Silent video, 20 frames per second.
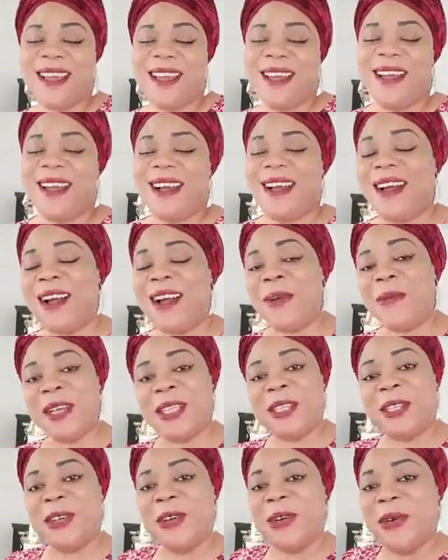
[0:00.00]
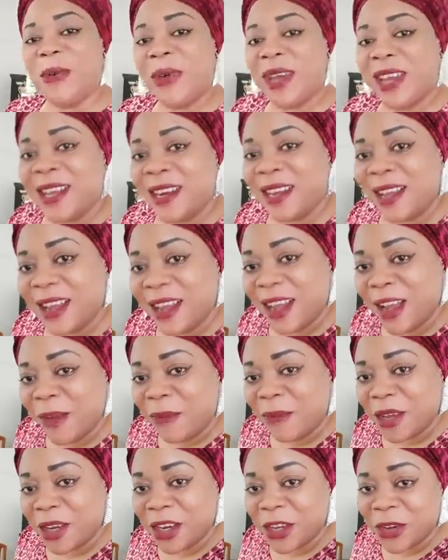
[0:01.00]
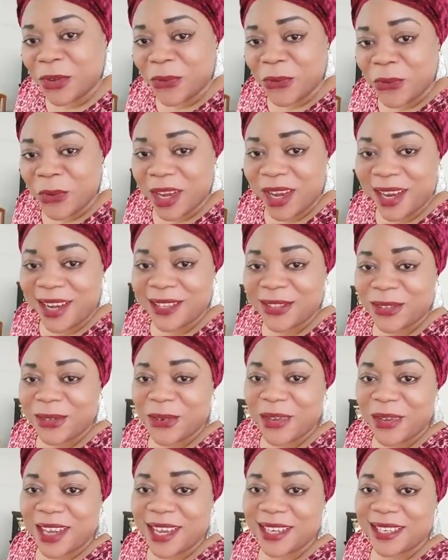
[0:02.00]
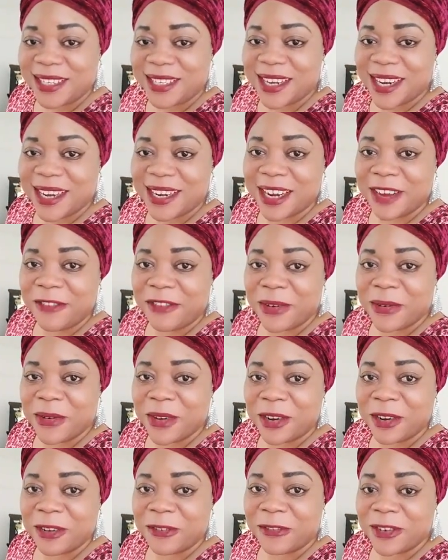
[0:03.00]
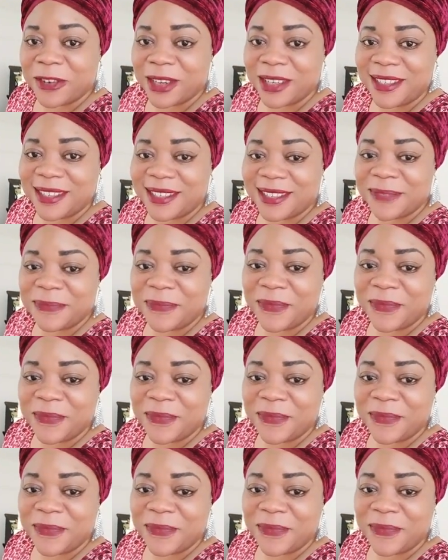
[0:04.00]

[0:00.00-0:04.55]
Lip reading: How we doing? Happy new week to each and every one of us.